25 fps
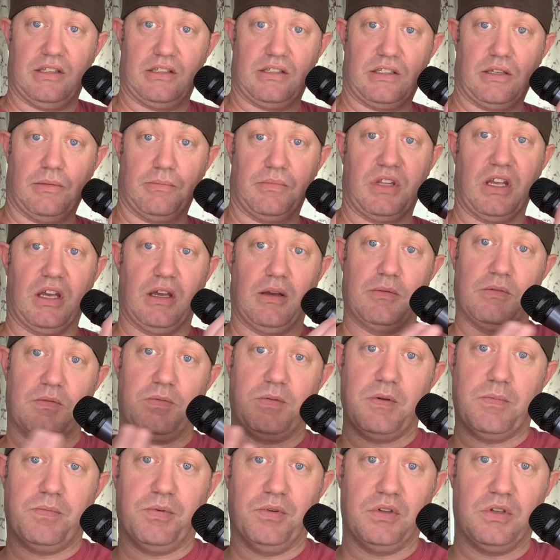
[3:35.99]
Sometimes
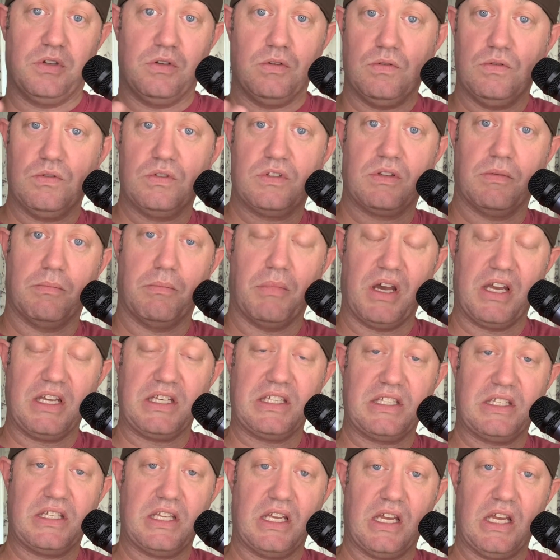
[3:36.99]
people use the mic
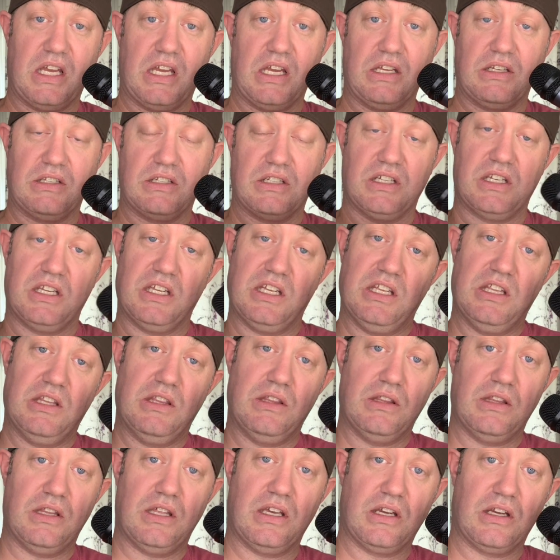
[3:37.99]
stand
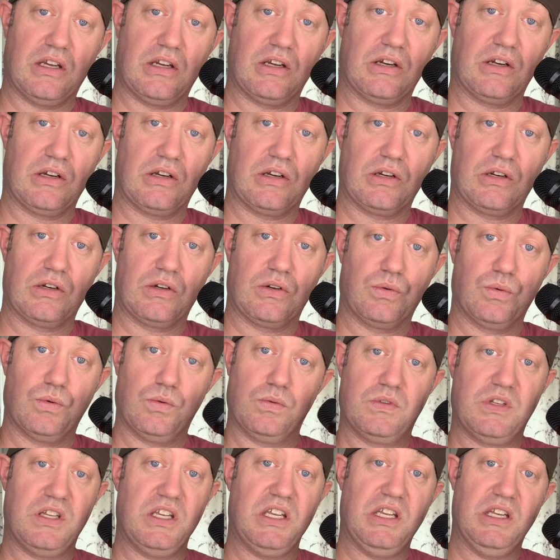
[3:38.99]
in their
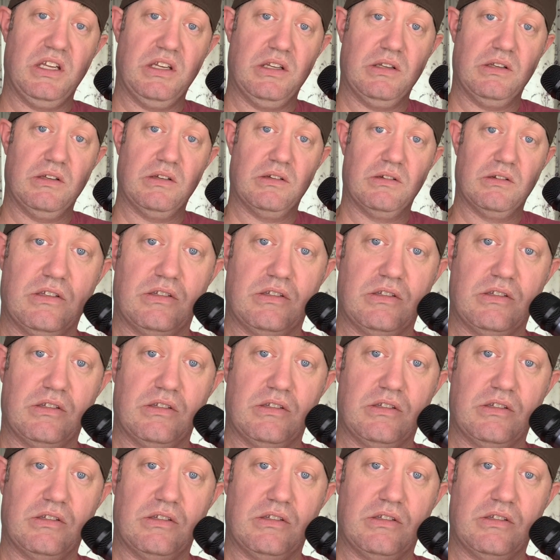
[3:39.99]
routine.